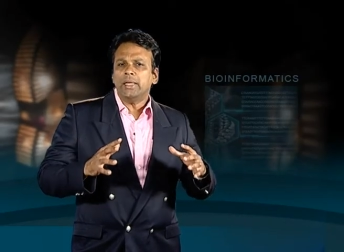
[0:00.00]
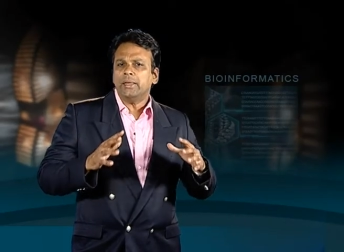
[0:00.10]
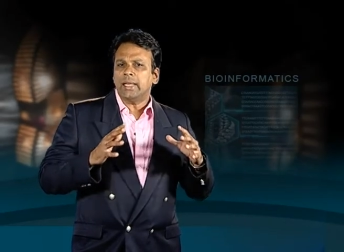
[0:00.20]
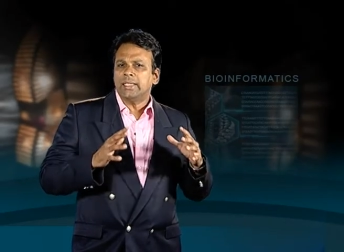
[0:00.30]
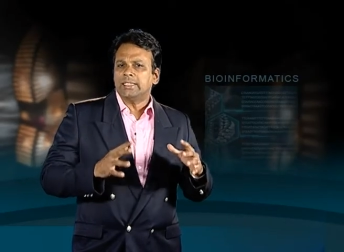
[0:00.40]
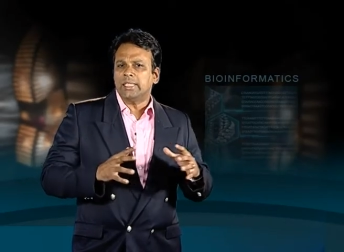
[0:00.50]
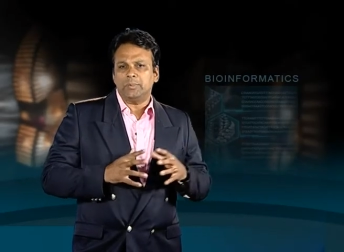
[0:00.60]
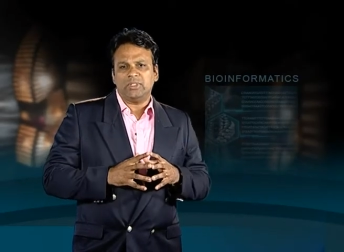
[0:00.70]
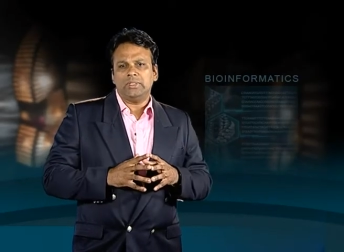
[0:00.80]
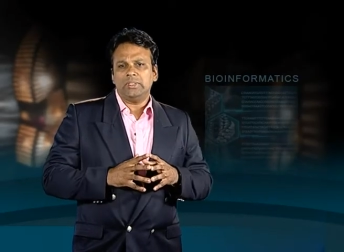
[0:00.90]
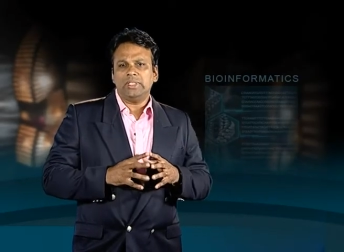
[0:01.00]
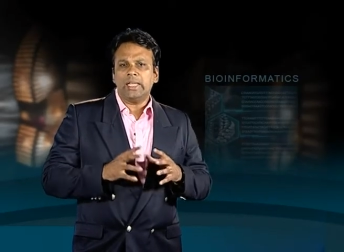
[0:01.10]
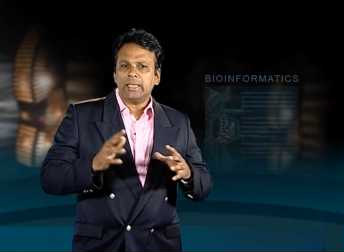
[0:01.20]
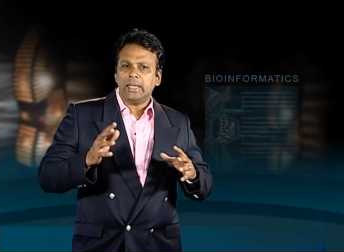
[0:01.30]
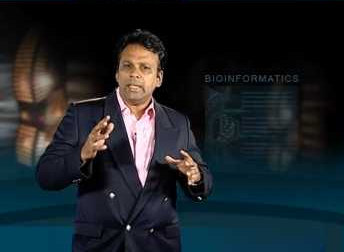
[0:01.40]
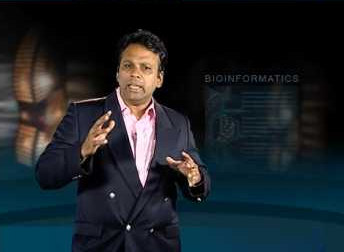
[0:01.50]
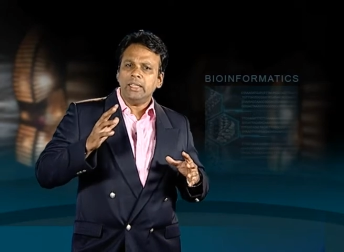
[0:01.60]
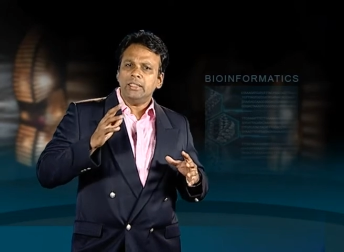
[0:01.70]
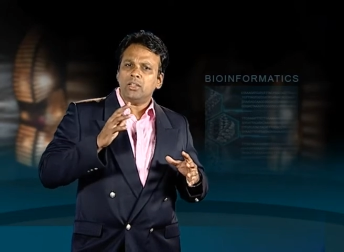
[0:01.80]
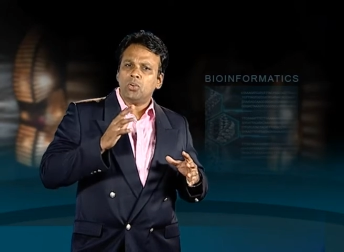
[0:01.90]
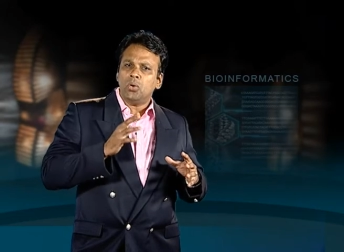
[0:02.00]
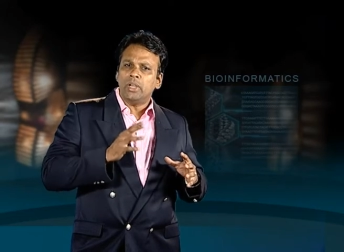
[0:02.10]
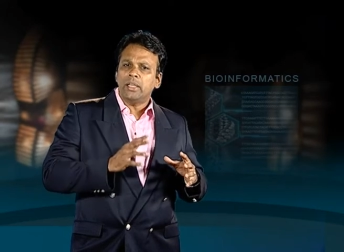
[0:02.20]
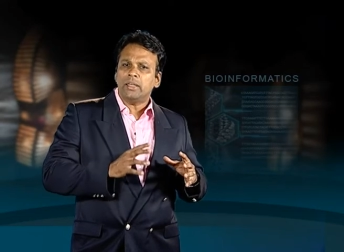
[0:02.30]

transcripts that contain the coding